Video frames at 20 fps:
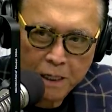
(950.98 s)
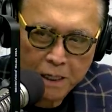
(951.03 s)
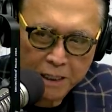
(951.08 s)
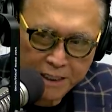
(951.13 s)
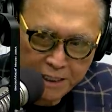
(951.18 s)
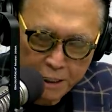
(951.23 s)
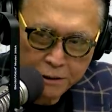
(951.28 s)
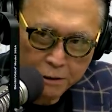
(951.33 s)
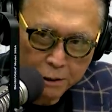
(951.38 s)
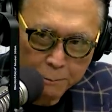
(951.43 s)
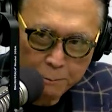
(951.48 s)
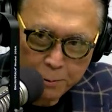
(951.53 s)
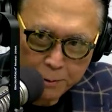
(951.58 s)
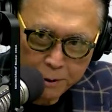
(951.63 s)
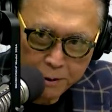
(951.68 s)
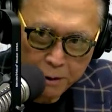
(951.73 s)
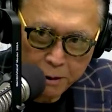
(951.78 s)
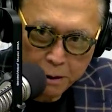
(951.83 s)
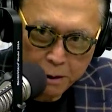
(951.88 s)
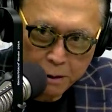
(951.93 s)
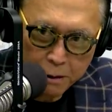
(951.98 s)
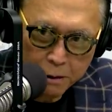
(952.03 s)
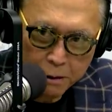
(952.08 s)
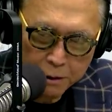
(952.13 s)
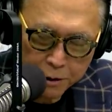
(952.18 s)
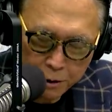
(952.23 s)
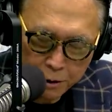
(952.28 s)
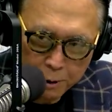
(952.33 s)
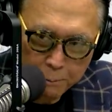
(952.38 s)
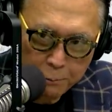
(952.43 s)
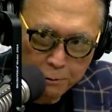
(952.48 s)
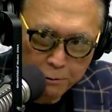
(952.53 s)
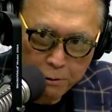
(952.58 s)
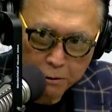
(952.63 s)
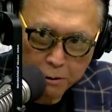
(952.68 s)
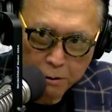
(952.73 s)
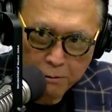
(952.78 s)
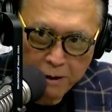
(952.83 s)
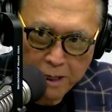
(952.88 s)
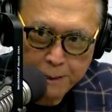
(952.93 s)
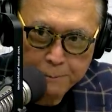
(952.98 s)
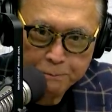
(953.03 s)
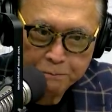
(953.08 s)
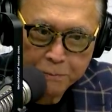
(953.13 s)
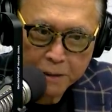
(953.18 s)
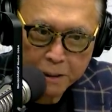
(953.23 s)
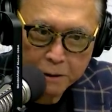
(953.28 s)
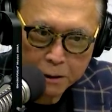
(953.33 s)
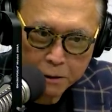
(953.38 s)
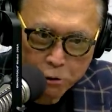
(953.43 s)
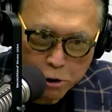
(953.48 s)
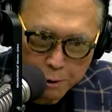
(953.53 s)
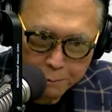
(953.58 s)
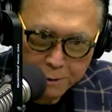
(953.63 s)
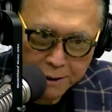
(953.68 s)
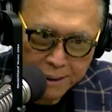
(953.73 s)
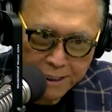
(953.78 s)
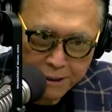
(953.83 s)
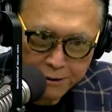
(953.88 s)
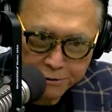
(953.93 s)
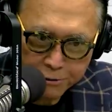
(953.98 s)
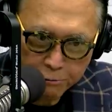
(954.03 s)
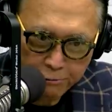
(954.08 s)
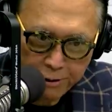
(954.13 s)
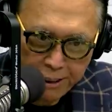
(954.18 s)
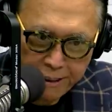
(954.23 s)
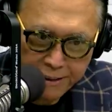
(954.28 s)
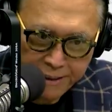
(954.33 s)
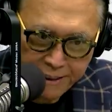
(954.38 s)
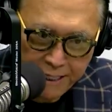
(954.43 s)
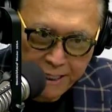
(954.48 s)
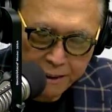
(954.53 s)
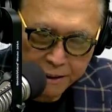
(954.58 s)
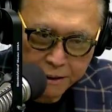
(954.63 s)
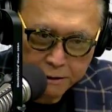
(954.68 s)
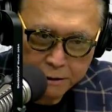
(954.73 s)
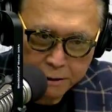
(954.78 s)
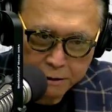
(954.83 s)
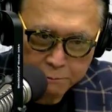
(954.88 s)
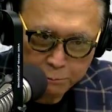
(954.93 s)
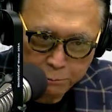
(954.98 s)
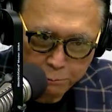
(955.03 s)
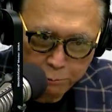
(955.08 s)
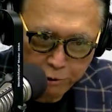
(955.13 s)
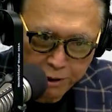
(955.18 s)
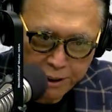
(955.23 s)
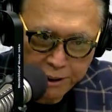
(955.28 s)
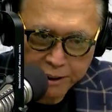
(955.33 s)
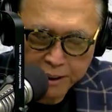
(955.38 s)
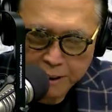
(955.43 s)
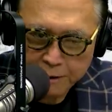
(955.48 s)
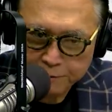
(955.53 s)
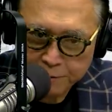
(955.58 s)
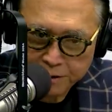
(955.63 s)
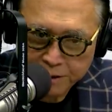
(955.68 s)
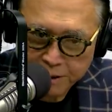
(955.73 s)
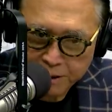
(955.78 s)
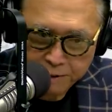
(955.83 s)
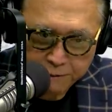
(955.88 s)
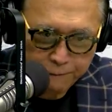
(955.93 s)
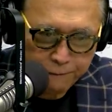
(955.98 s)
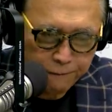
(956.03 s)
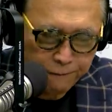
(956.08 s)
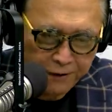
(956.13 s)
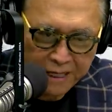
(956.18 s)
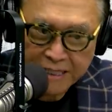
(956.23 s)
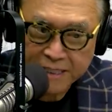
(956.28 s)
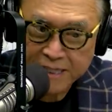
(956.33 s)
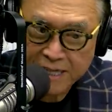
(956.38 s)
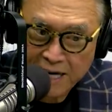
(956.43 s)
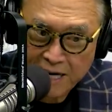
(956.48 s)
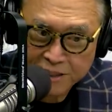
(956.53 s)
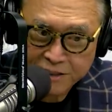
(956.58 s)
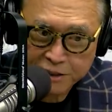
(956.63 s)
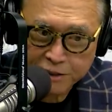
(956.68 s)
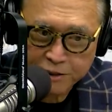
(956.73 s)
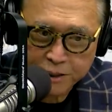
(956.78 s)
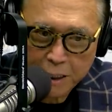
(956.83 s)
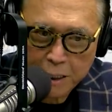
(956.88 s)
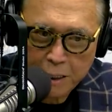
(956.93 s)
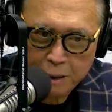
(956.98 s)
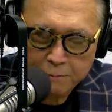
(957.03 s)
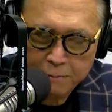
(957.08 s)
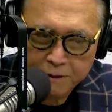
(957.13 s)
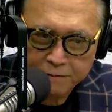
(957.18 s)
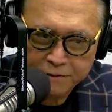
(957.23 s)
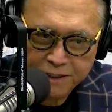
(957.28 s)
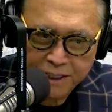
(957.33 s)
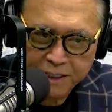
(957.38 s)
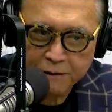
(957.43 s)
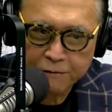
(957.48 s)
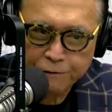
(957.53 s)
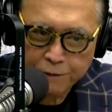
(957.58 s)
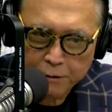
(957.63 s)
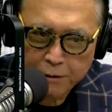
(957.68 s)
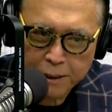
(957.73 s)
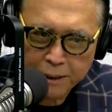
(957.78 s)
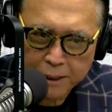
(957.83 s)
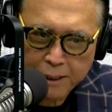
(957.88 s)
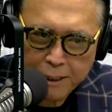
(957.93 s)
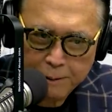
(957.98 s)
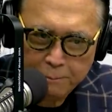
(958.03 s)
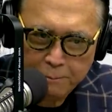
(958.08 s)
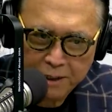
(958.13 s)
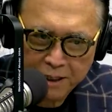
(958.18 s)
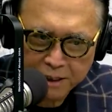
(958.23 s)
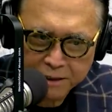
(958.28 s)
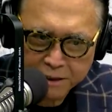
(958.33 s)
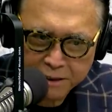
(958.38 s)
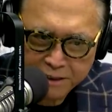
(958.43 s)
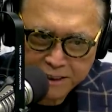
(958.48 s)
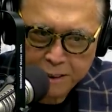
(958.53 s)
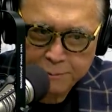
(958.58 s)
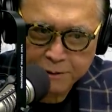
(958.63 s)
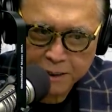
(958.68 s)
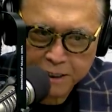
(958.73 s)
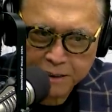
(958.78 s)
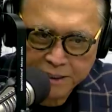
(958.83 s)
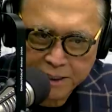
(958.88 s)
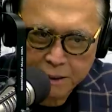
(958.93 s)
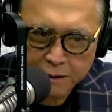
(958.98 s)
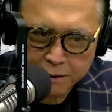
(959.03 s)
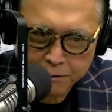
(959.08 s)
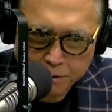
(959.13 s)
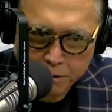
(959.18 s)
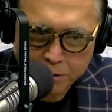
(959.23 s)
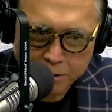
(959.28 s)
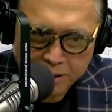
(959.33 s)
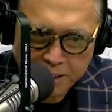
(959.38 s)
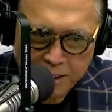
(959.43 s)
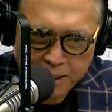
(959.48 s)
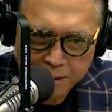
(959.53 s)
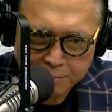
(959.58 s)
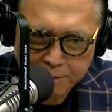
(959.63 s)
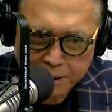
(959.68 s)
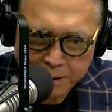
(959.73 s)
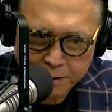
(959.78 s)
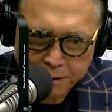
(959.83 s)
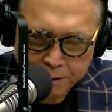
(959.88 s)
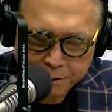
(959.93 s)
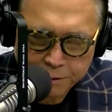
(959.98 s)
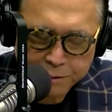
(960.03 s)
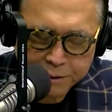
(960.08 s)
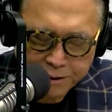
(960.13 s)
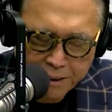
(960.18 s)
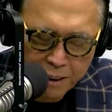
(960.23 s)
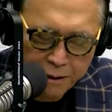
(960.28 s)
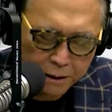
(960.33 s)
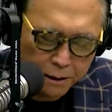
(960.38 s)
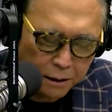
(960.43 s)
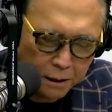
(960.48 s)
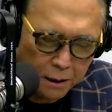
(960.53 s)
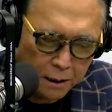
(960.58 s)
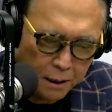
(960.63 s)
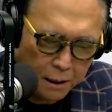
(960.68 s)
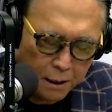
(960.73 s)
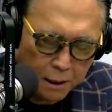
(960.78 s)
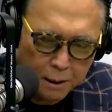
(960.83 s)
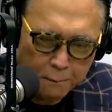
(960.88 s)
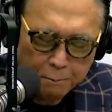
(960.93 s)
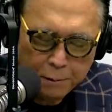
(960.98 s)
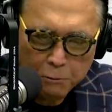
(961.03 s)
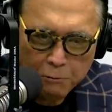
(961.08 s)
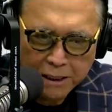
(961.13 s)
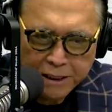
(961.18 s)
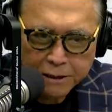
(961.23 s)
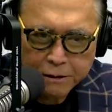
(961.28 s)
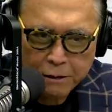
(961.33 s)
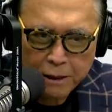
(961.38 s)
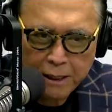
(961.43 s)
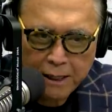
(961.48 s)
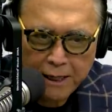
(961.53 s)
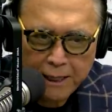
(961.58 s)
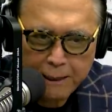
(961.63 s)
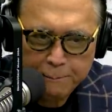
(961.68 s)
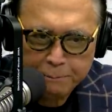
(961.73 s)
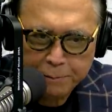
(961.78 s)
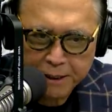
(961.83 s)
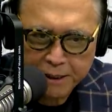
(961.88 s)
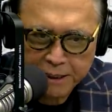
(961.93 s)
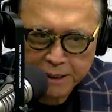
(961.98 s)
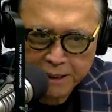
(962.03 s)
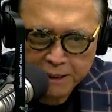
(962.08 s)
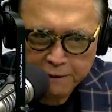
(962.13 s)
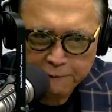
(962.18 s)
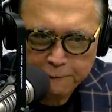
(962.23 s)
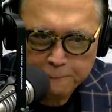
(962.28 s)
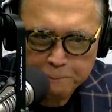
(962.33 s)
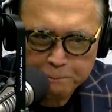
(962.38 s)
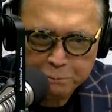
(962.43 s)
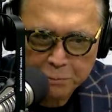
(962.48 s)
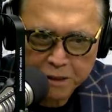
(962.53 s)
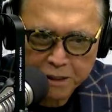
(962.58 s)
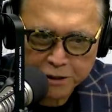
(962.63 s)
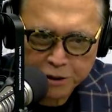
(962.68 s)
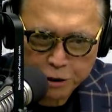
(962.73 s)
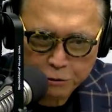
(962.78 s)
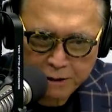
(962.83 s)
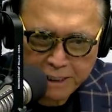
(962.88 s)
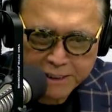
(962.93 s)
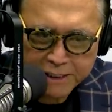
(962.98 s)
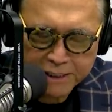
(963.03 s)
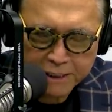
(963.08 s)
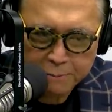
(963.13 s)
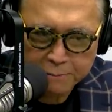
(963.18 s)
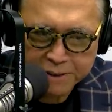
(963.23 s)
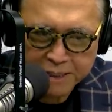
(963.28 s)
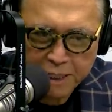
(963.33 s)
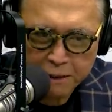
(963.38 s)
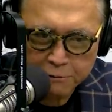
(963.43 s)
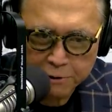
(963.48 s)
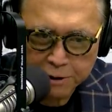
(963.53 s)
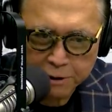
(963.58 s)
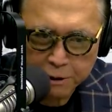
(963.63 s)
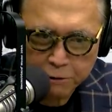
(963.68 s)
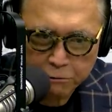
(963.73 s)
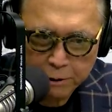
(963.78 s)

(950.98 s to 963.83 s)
again, your program, Open Letter to Ray Dalio and Breedlove, you did a fantastic job of taking very complex and dumbing it down so an old guy like me could understand it. But what's going to happen if the U.S. comes out with a